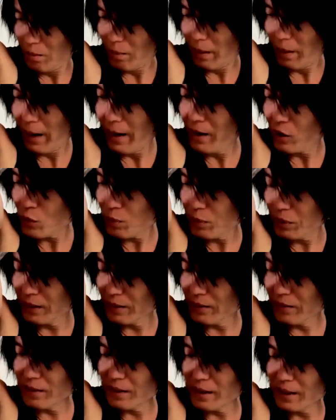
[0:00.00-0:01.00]
my hair is
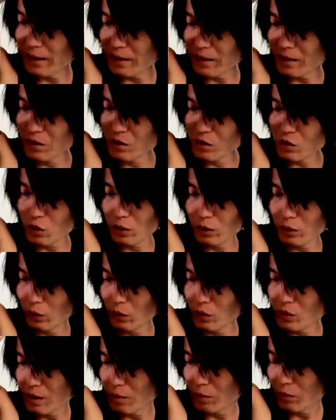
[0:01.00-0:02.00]
pretty thick, so it
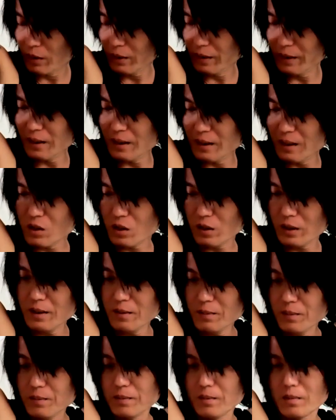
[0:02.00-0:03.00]
goes up really
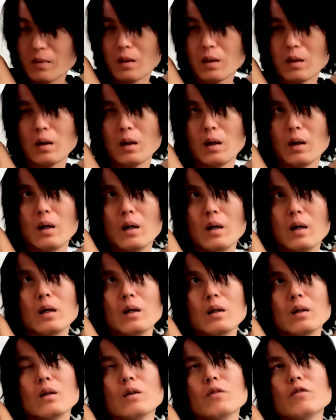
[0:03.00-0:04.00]
easily.
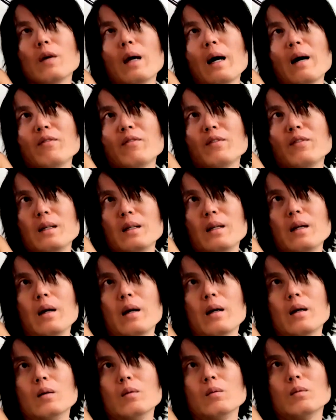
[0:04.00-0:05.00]
If you have thin
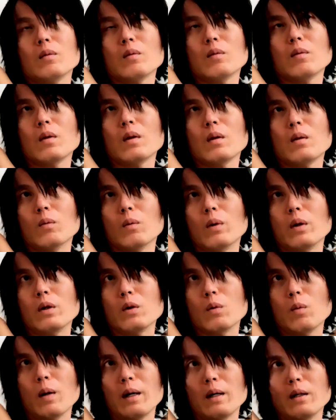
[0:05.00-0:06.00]
hair, what
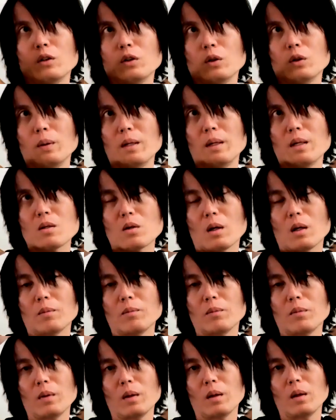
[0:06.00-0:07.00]
you want to do is
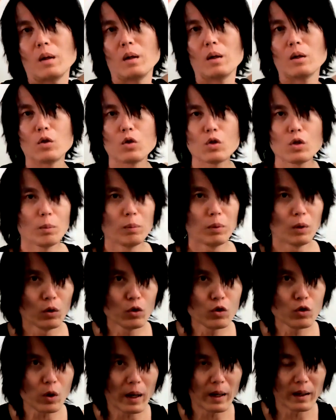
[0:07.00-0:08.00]
use a blow
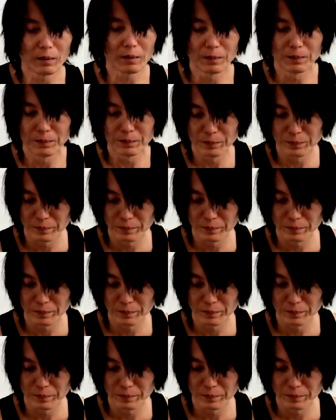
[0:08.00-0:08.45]
dryer.